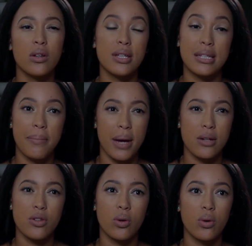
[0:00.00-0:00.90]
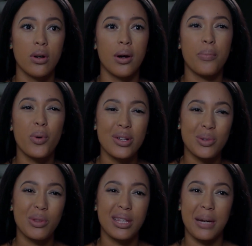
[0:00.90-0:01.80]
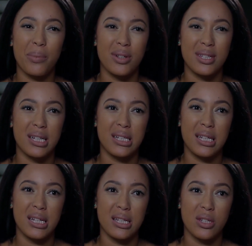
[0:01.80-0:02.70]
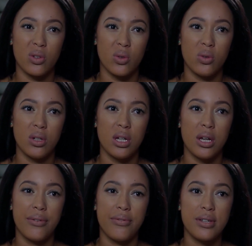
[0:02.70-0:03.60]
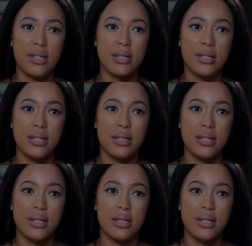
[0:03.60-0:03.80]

He's a man, you know. Boys don't think about such things, you know. If he